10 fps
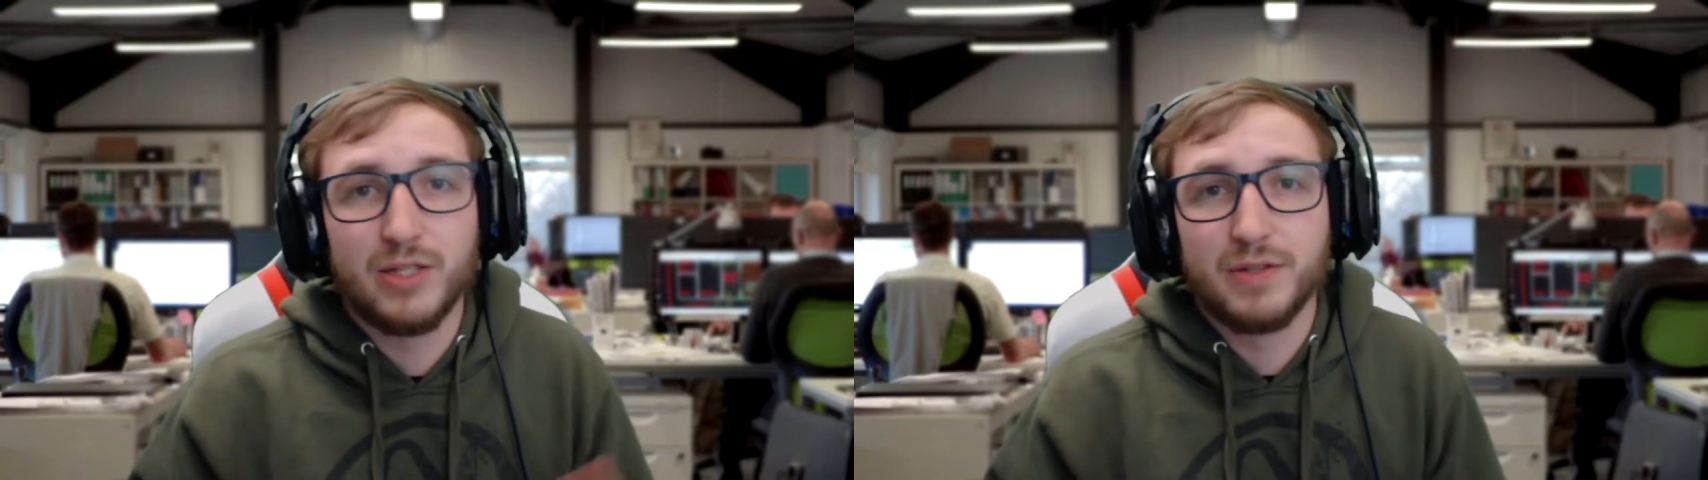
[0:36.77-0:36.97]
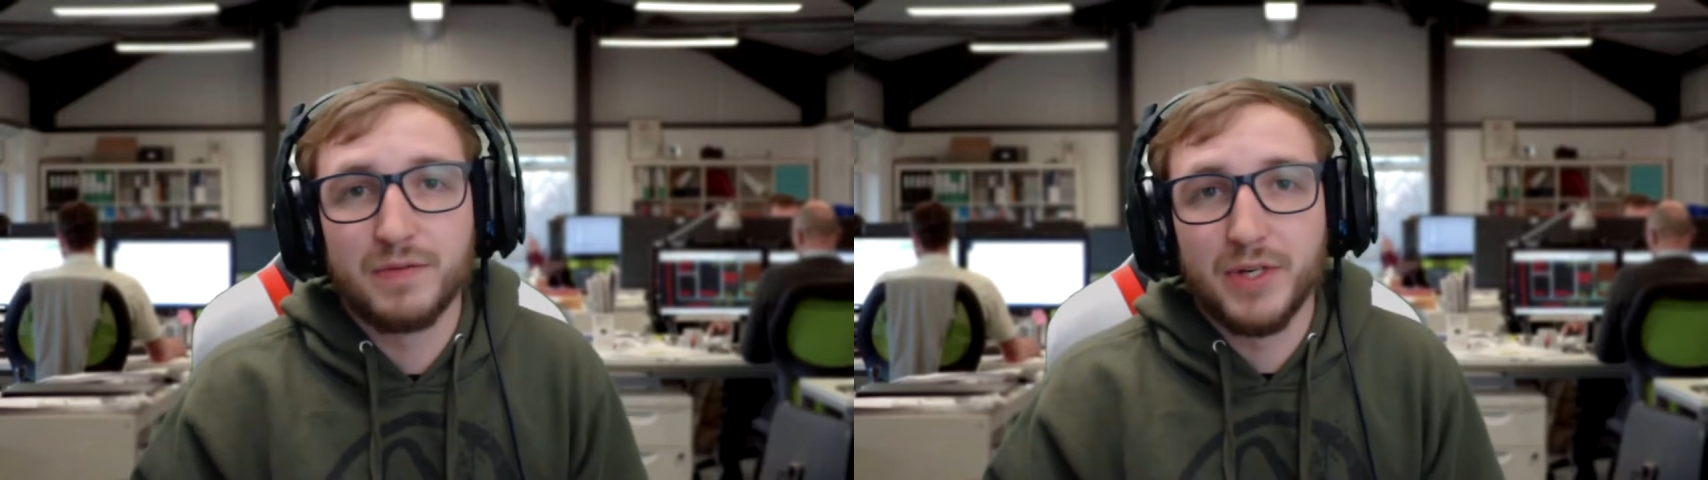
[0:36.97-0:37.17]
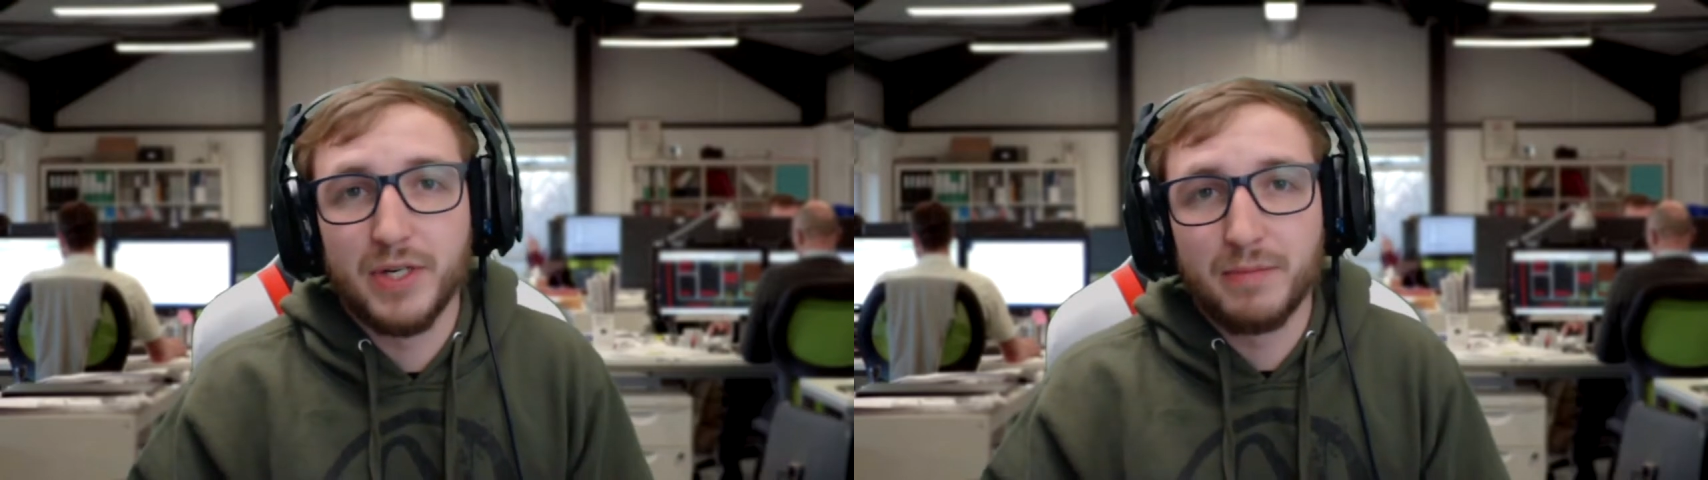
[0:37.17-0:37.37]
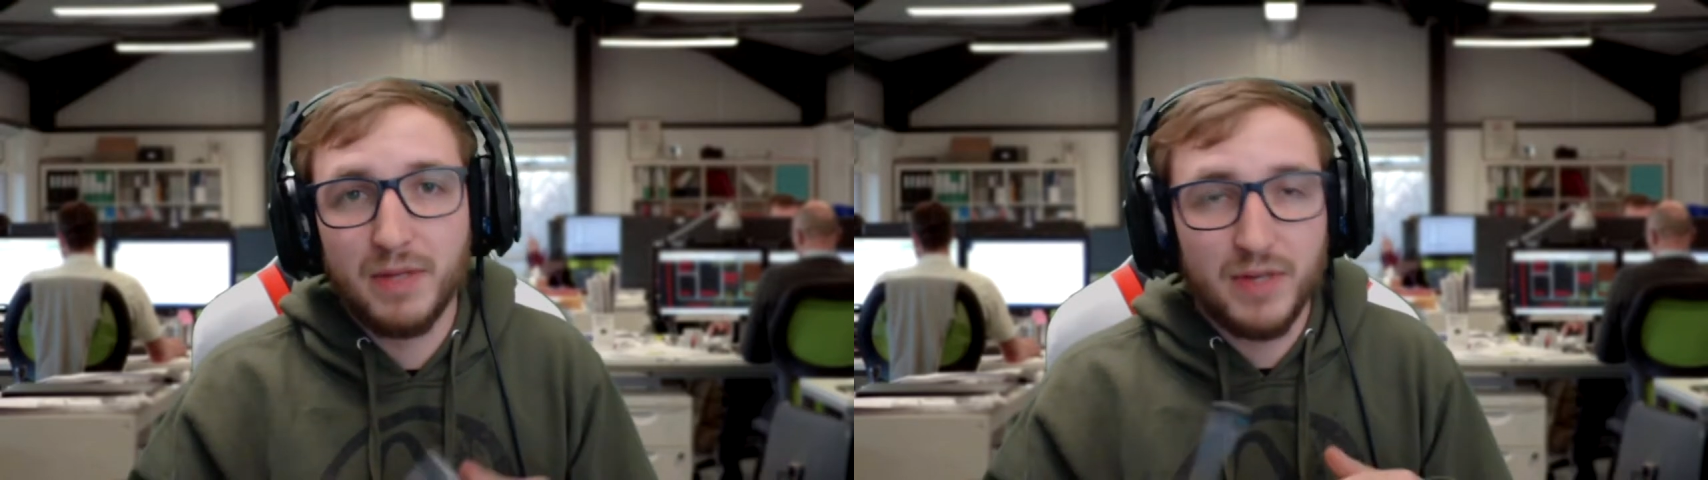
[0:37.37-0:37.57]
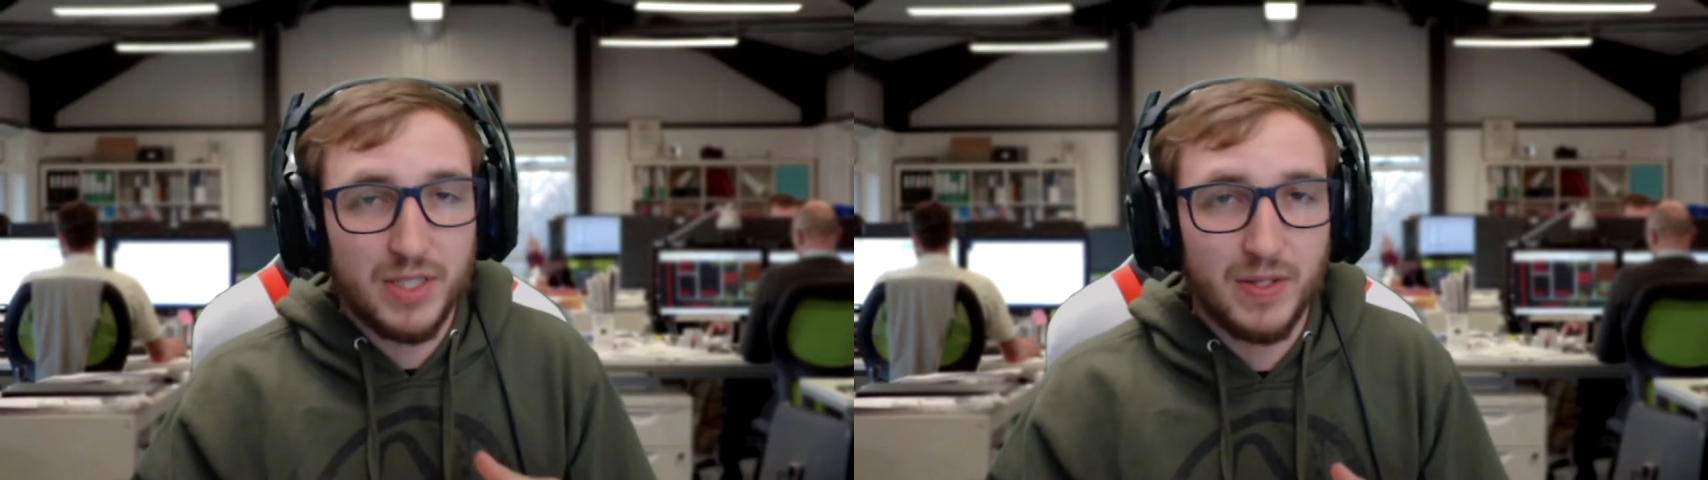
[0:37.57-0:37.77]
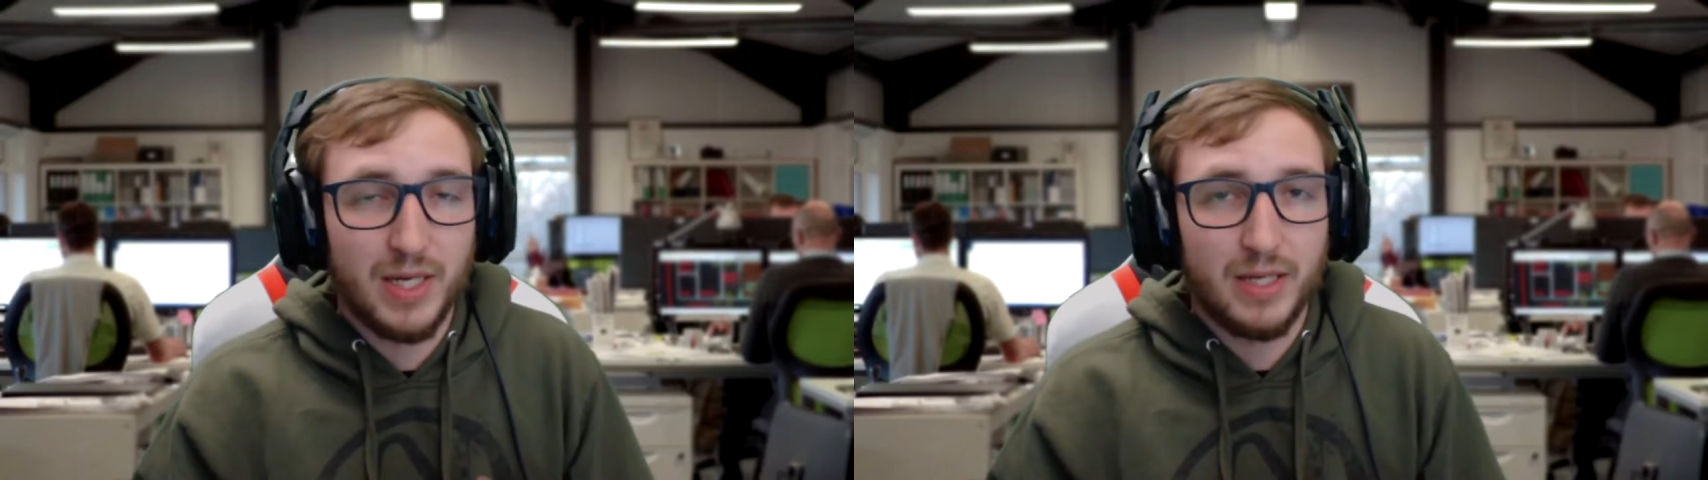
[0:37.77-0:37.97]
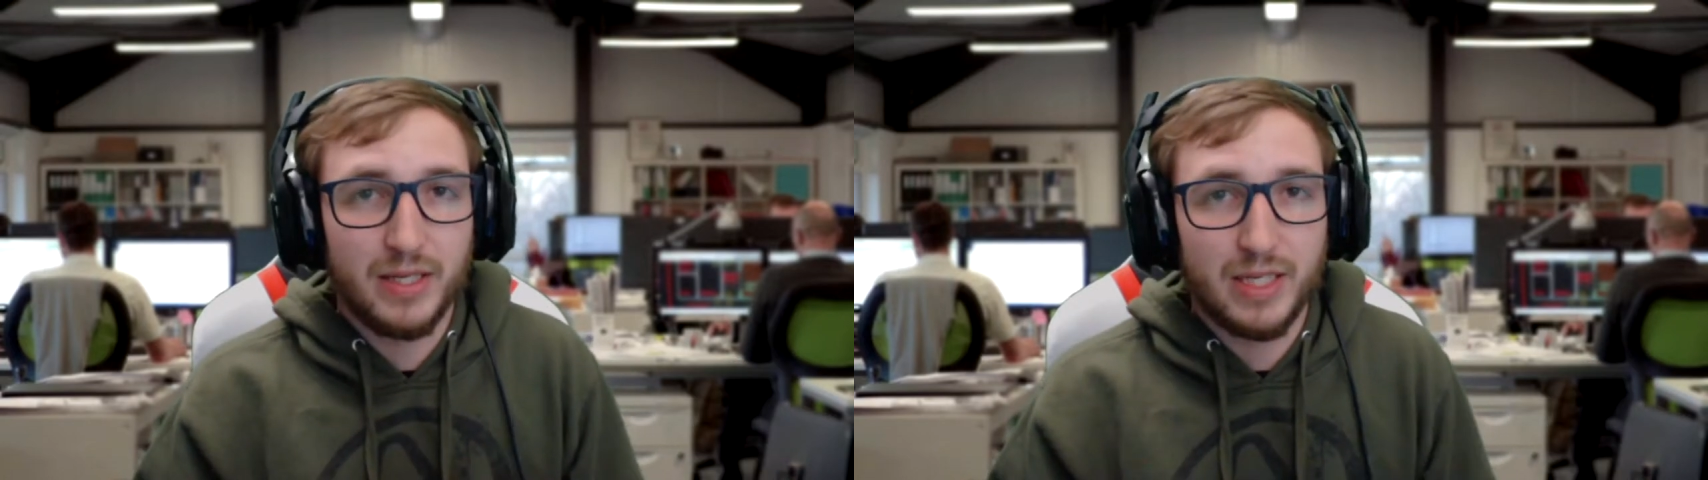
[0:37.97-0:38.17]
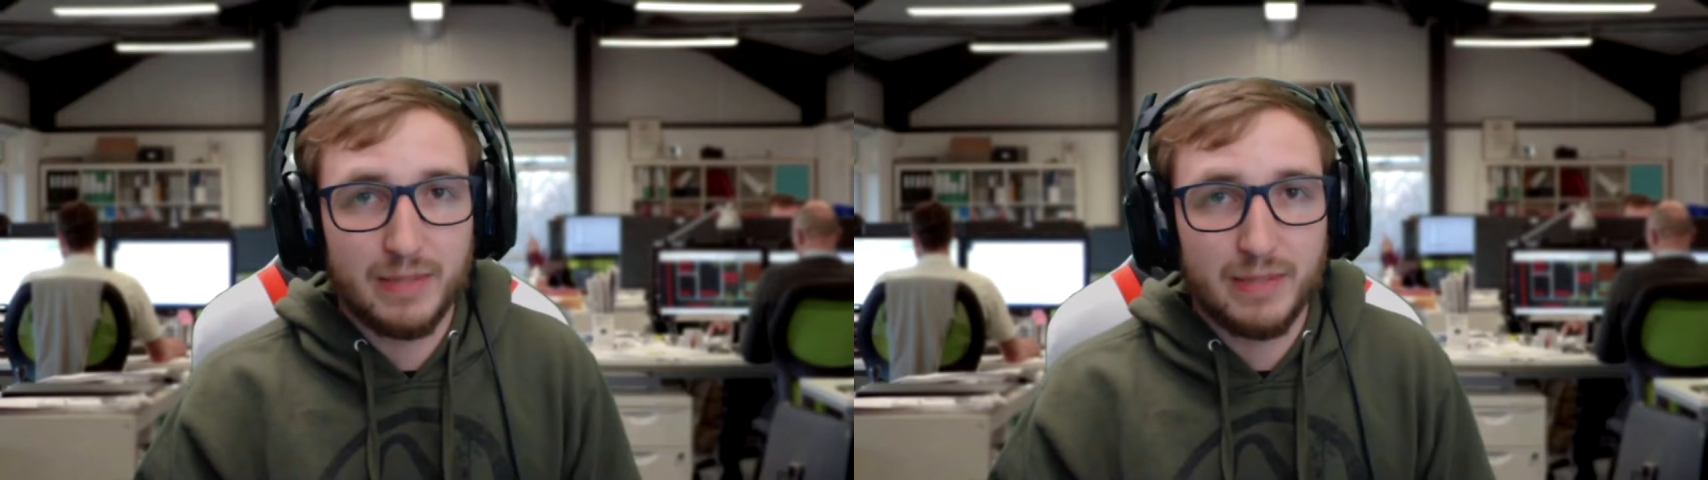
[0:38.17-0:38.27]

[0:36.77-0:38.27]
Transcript: I was very oblivious to a lot of things,